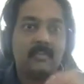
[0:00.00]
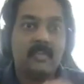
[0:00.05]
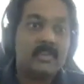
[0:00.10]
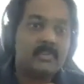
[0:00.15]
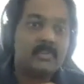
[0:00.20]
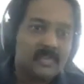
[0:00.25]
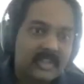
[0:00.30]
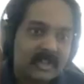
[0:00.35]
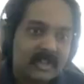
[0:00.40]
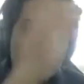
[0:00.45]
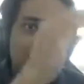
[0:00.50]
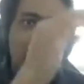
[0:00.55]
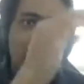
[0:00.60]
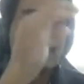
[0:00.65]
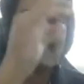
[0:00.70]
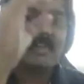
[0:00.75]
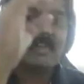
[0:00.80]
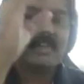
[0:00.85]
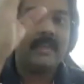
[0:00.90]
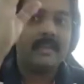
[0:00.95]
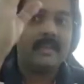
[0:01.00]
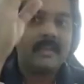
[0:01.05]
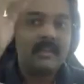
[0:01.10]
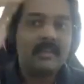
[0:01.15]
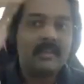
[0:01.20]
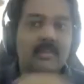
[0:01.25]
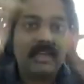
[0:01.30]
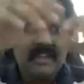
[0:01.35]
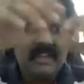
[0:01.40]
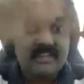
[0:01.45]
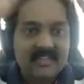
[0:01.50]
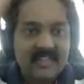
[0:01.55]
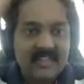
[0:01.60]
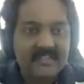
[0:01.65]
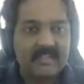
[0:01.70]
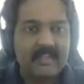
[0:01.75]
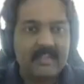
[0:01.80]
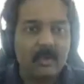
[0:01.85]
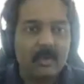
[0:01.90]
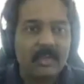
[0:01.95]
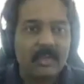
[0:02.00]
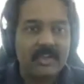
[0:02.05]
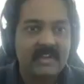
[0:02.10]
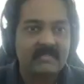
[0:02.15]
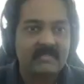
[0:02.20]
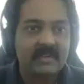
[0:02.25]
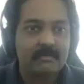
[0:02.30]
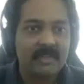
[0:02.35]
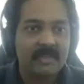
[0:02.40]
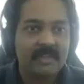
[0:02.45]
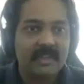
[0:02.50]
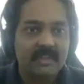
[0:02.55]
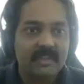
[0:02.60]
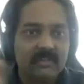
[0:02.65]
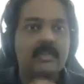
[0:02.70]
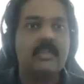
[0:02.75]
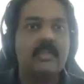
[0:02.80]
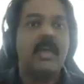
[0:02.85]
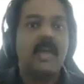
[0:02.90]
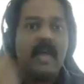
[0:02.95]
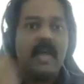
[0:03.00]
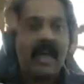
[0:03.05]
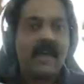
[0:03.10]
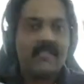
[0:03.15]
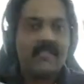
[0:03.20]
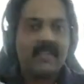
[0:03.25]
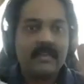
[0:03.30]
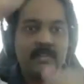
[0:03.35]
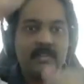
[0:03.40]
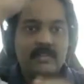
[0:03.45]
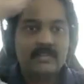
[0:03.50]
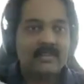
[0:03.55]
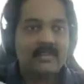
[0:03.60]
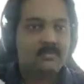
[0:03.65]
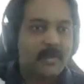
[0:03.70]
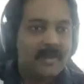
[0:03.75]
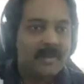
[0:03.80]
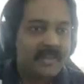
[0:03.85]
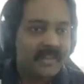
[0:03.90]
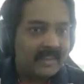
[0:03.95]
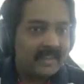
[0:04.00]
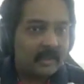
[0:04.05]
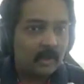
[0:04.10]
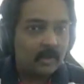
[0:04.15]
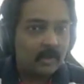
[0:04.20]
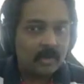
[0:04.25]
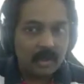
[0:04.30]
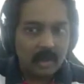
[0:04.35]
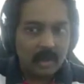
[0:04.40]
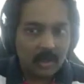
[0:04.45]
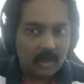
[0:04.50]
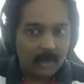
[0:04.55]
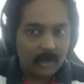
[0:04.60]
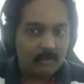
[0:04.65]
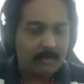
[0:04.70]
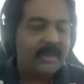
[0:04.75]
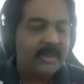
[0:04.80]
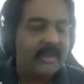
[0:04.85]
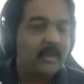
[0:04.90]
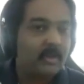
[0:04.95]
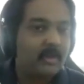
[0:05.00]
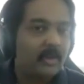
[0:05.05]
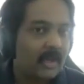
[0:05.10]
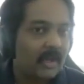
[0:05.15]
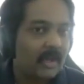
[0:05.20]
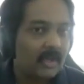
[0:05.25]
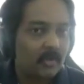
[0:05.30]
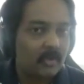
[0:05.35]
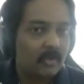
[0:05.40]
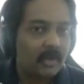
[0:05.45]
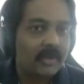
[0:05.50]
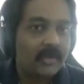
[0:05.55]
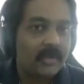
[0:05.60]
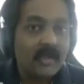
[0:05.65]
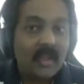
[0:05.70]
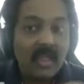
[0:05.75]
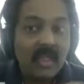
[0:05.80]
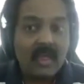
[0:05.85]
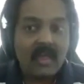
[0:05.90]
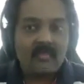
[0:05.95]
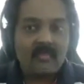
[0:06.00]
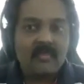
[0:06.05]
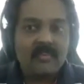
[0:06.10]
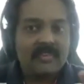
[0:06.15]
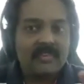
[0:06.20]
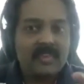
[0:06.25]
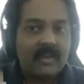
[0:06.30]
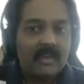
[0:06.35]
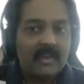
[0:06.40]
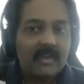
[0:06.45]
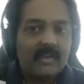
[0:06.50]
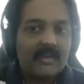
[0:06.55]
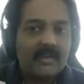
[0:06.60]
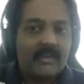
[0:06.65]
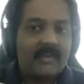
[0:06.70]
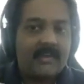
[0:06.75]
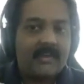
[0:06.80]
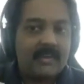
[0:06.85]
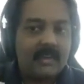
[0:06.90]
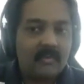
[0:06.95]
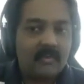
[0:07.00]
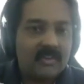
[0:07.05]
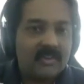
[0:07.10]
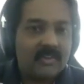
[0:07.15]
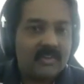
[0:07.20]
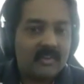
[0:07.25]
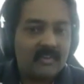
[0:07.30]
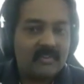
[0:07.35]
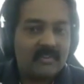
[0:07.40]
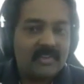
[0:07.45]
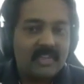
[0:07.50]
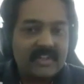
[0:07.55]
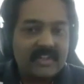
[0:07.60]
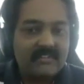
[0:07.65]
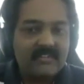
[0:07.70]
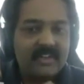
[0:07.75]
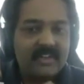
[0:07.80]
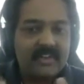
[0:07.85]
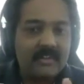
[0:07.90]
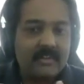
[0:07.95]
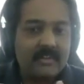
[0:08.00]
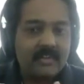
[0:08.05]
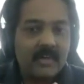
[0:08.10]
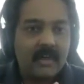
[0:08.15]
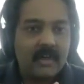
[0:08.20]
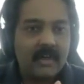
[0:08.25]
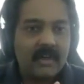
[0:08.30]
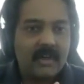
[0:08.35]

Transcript: with a Unikraft running in it, initializing Unikraft application, and then just printing out to Hello World with a different